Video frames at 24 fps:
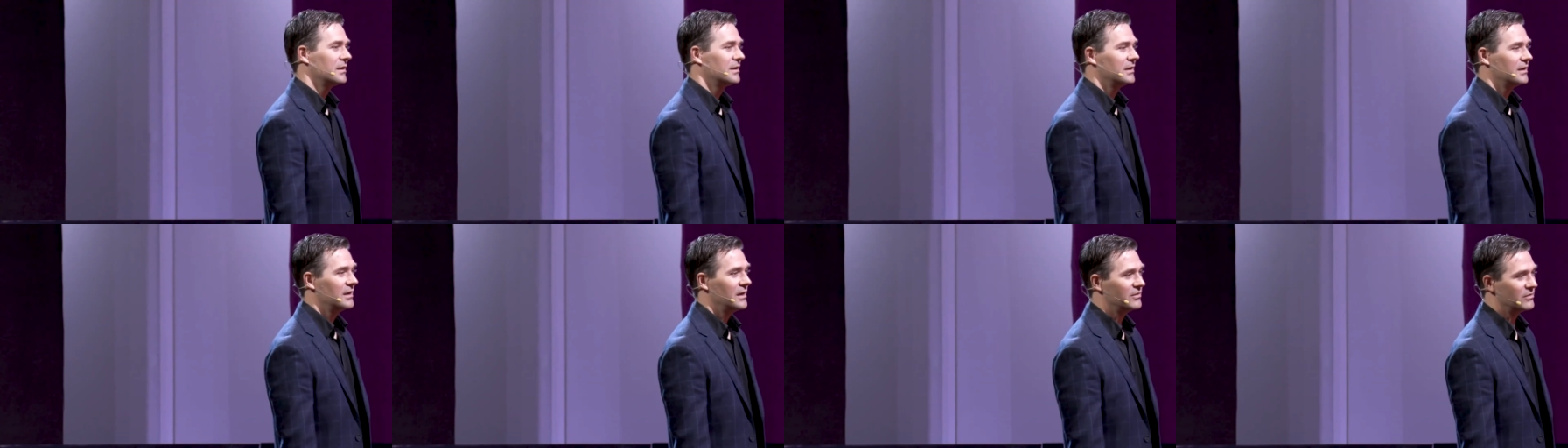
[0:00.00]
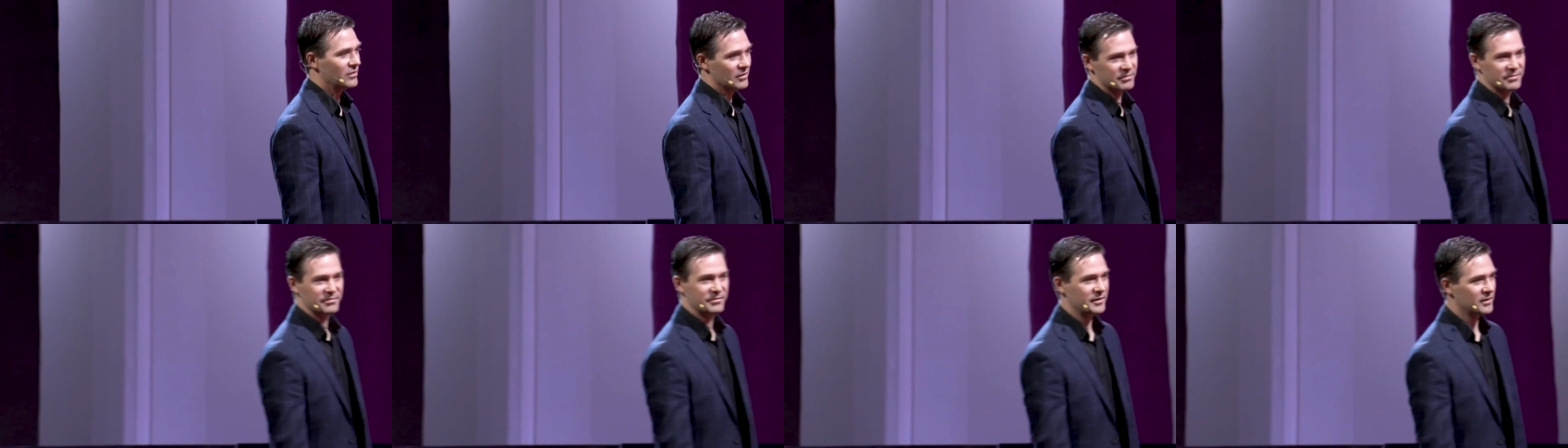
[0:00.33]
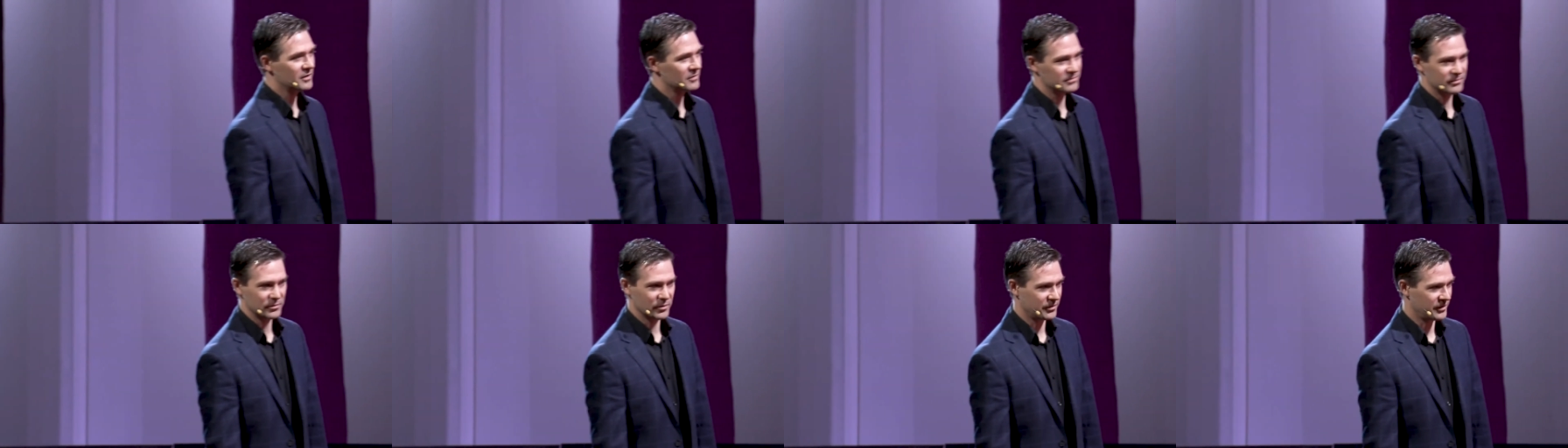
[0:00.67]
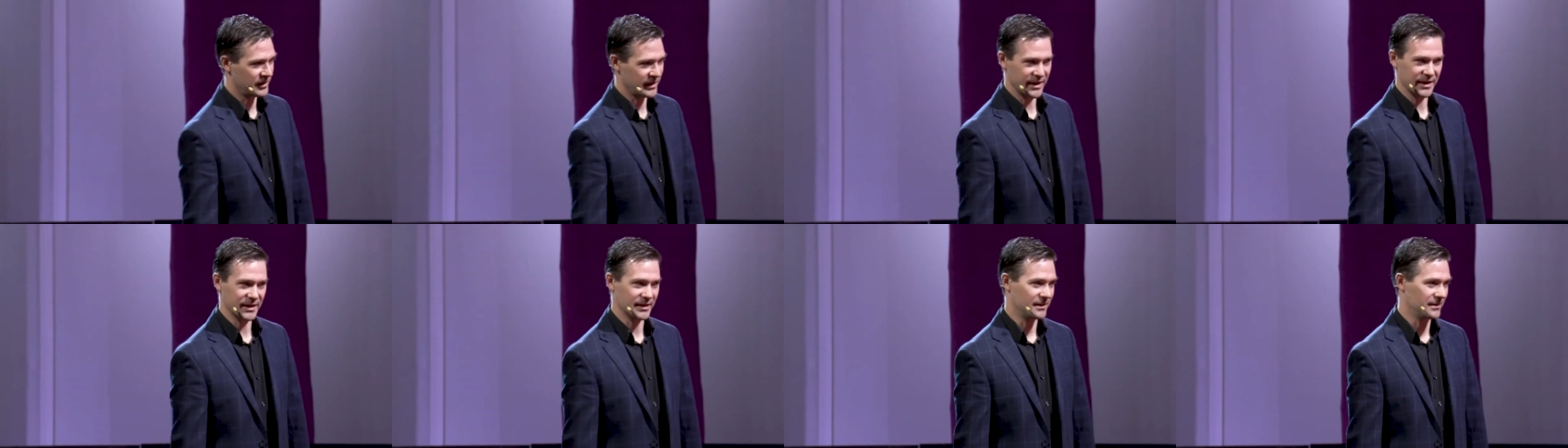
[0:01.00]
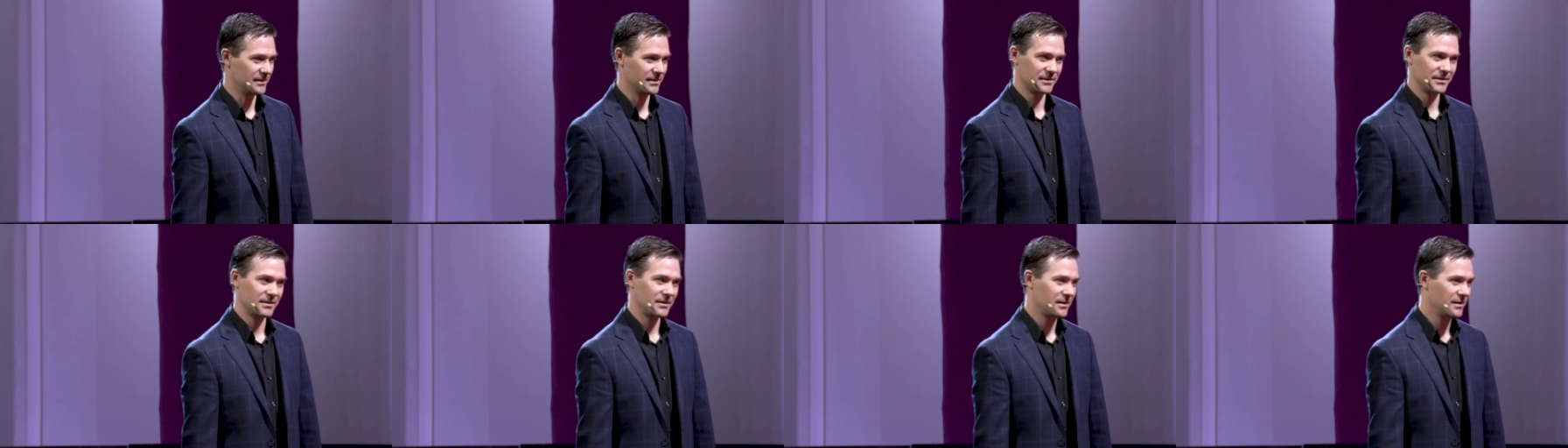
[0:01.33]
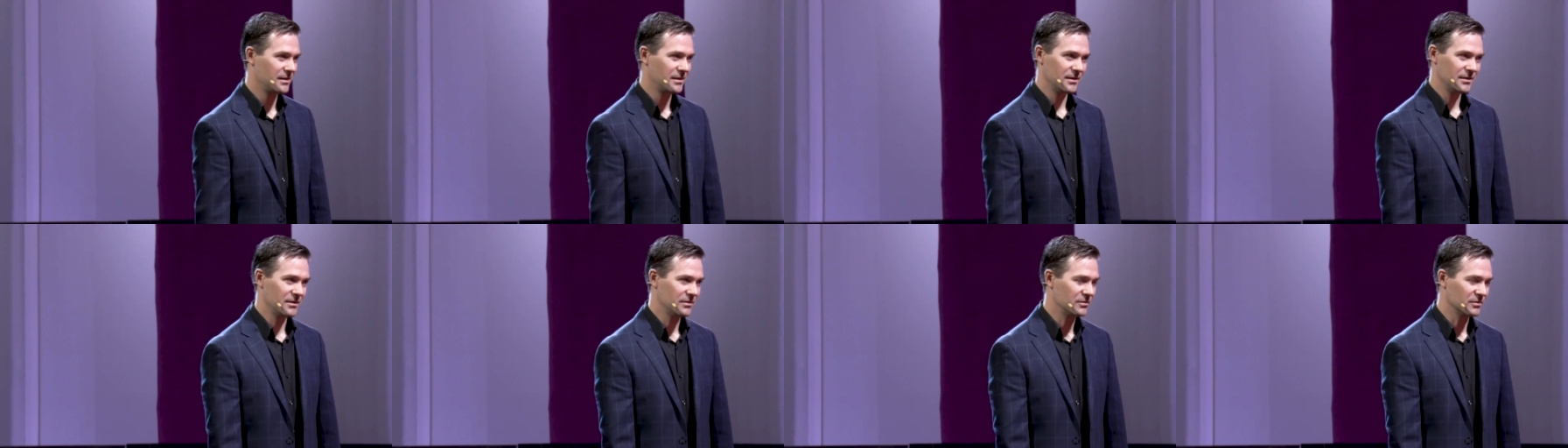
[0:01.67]
It's a fearful thing
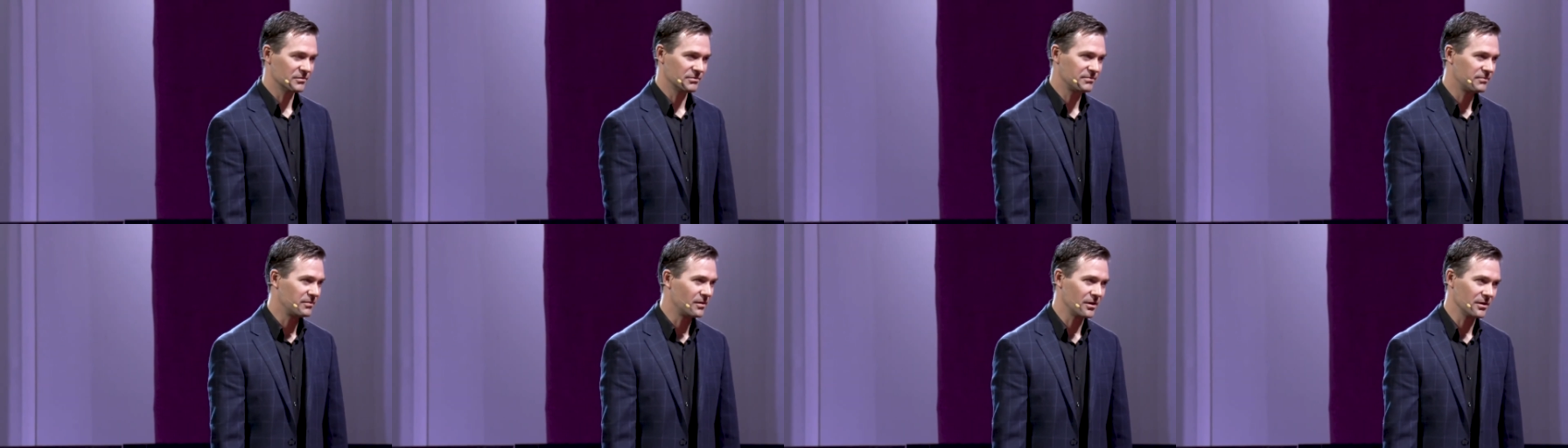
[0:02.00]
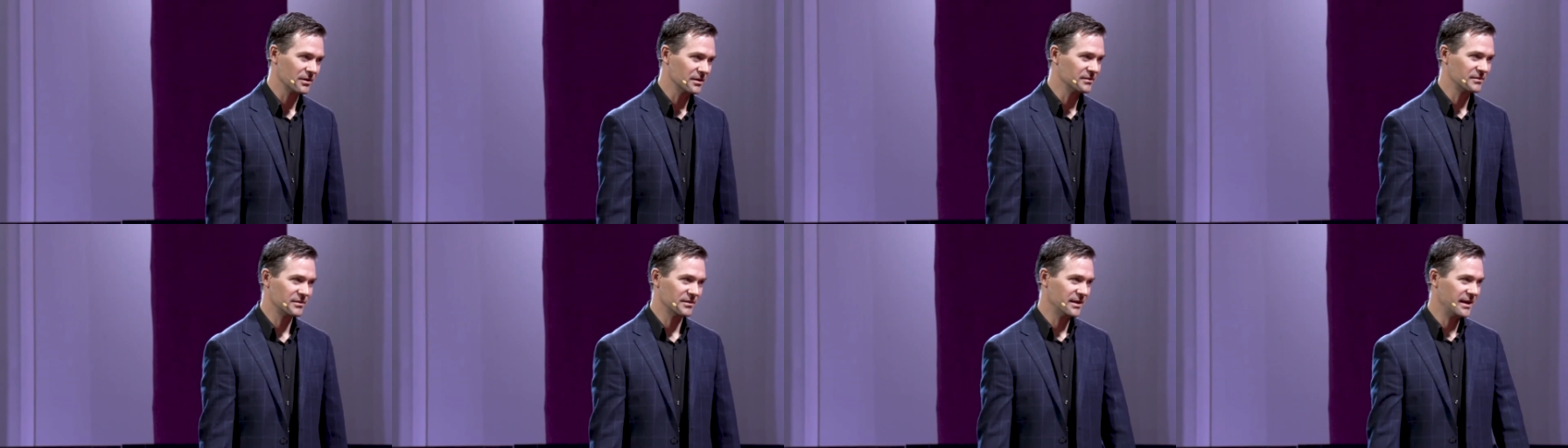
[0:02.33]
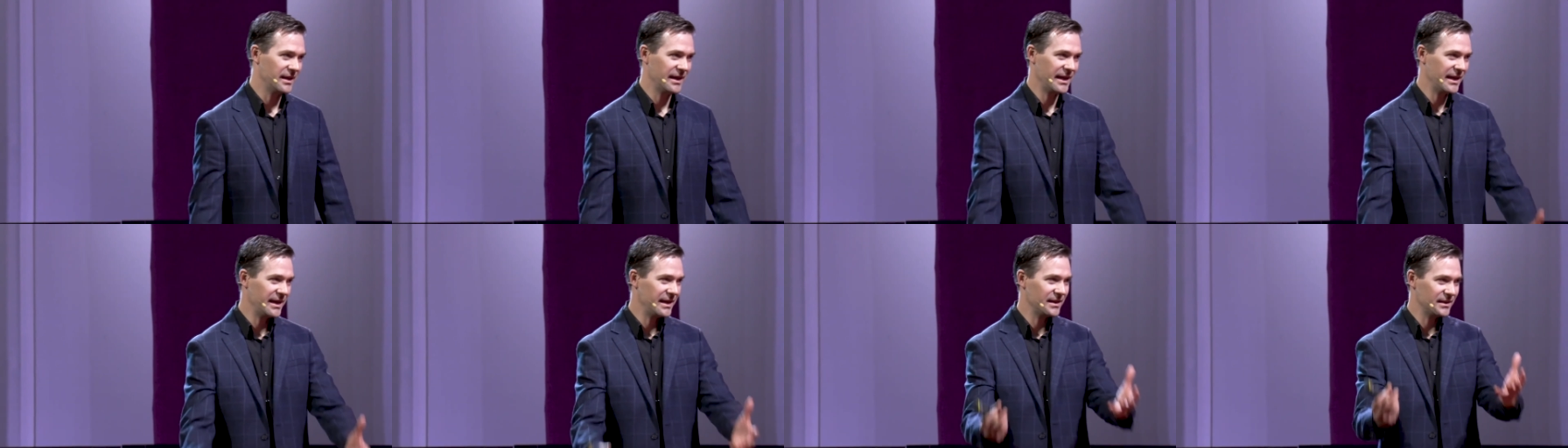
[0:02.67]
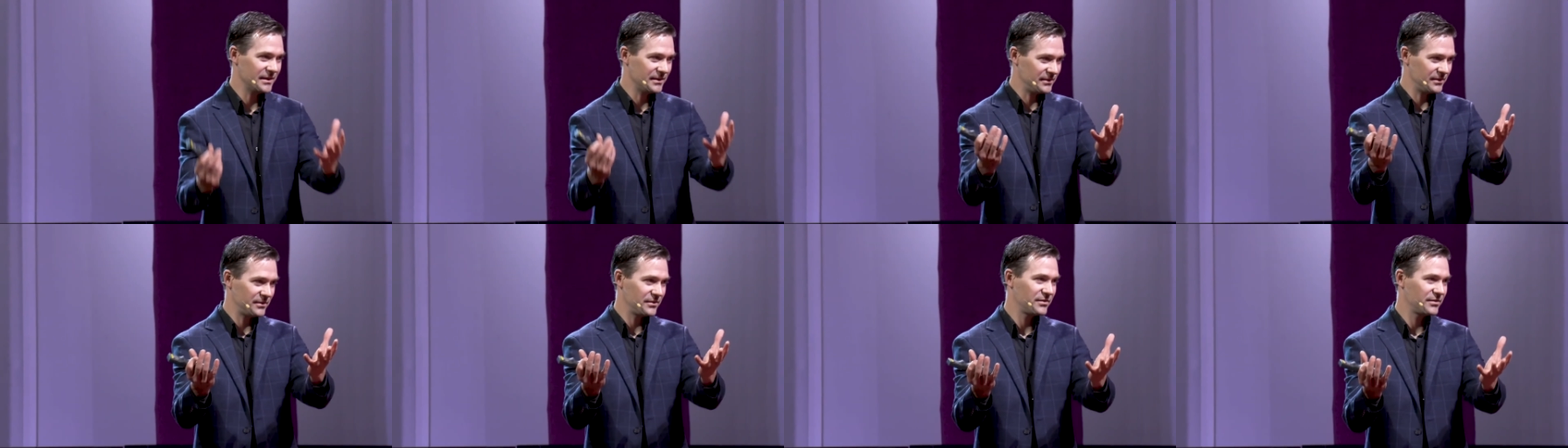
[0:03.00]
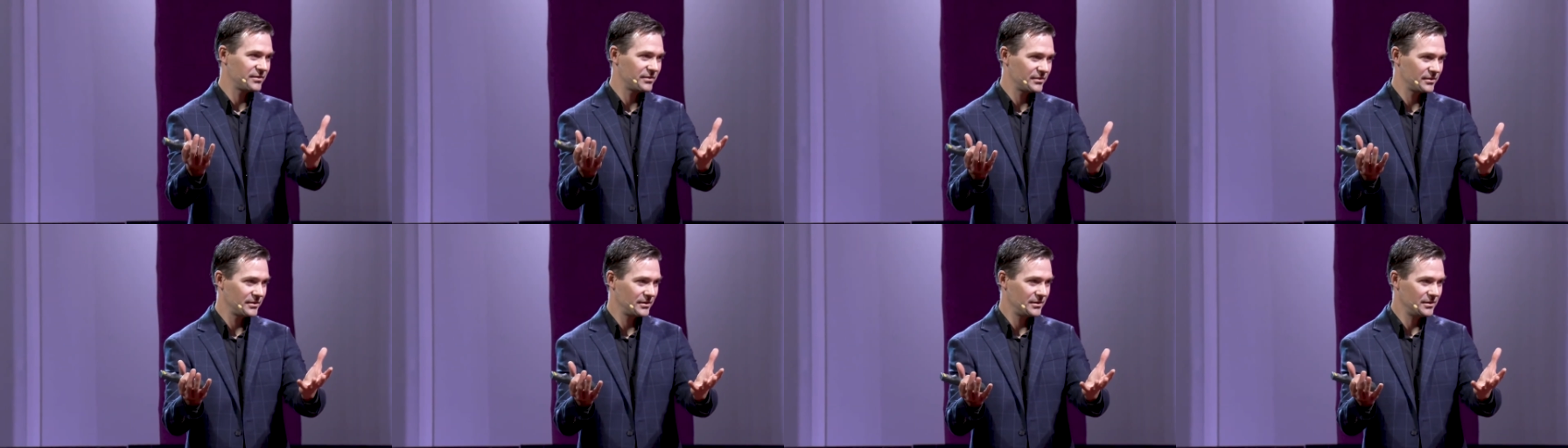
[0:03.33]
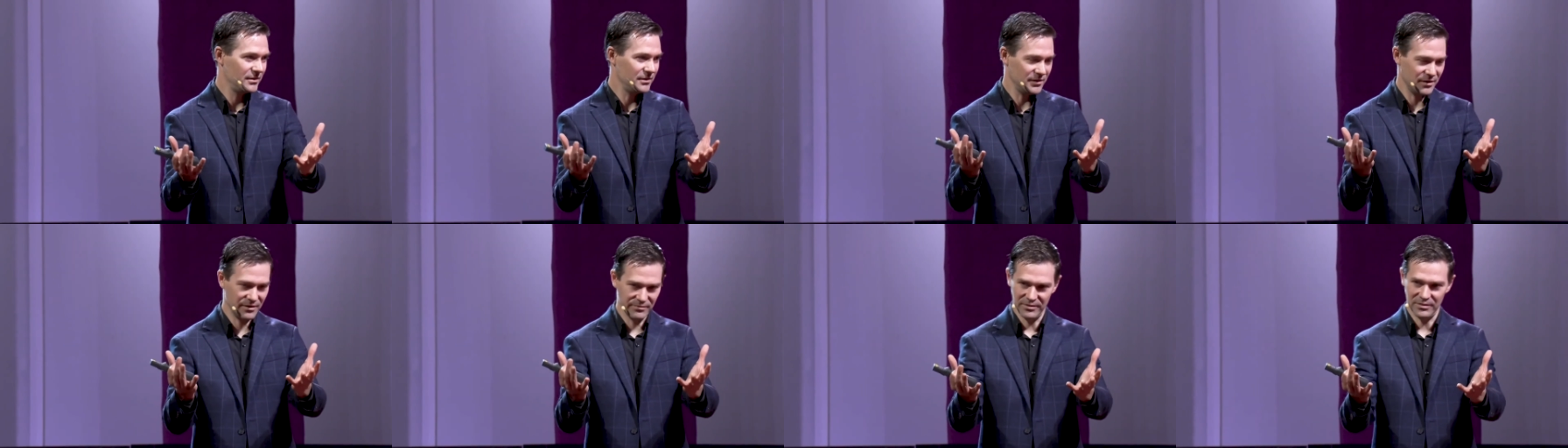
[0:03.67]
to fall into the hands
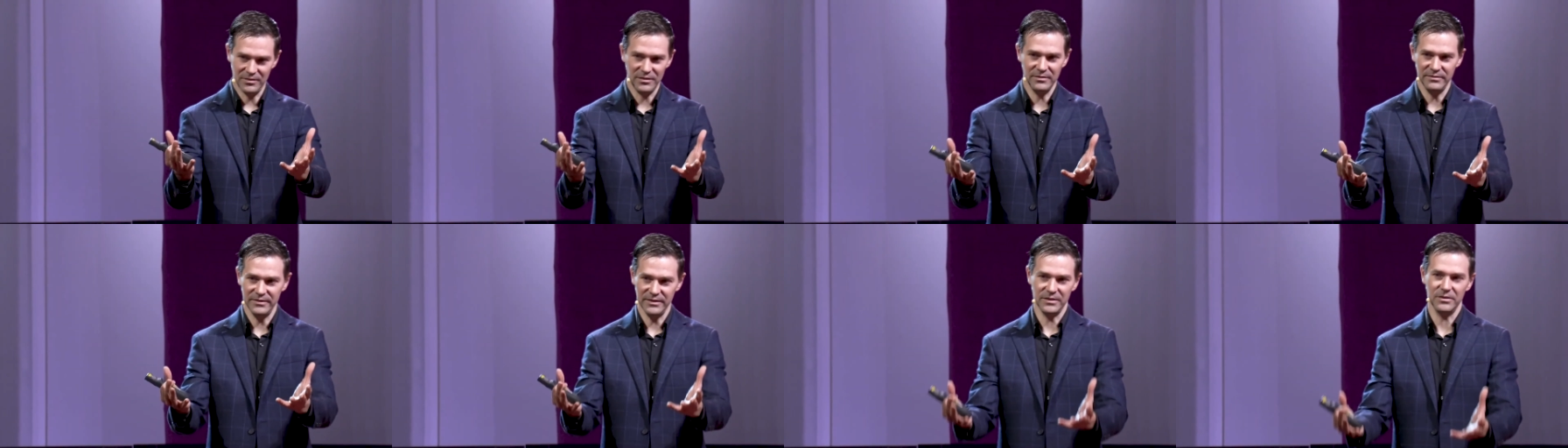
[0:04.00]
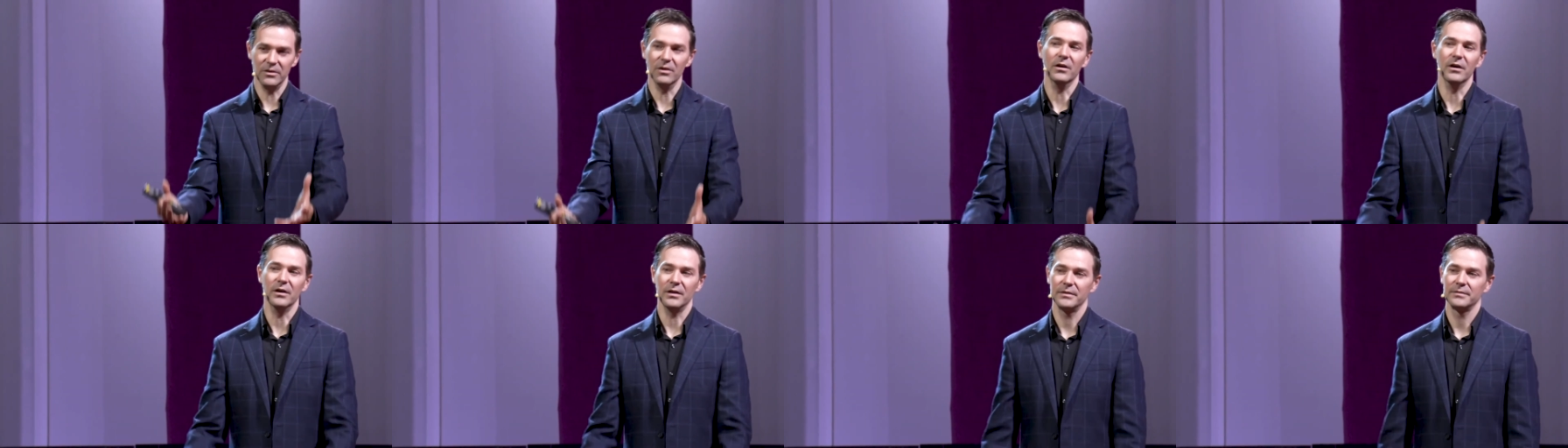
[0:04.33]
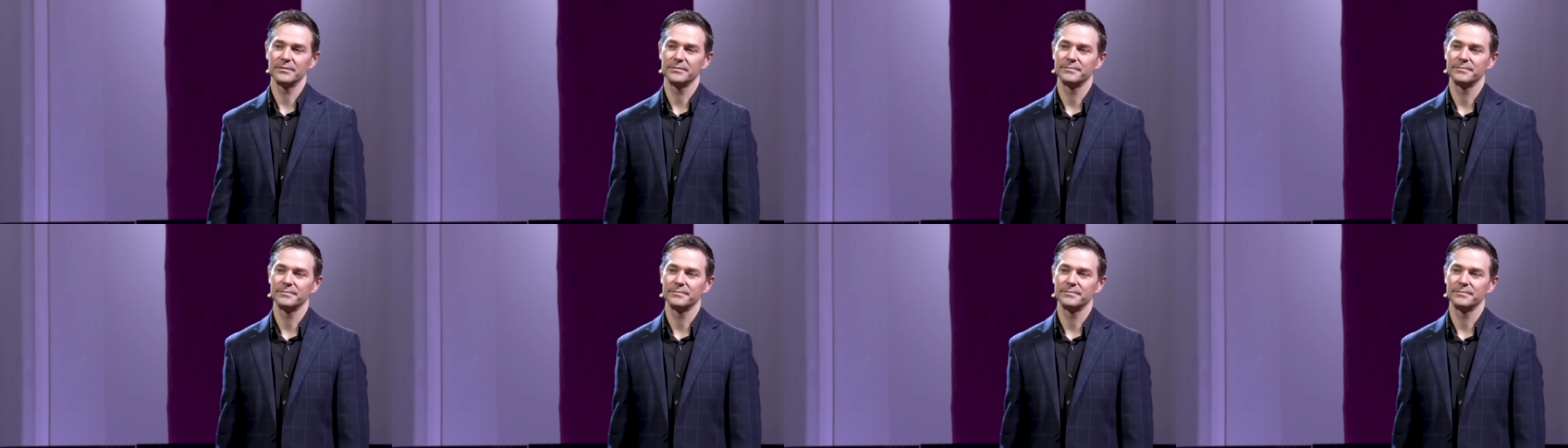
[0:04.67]
of the living God.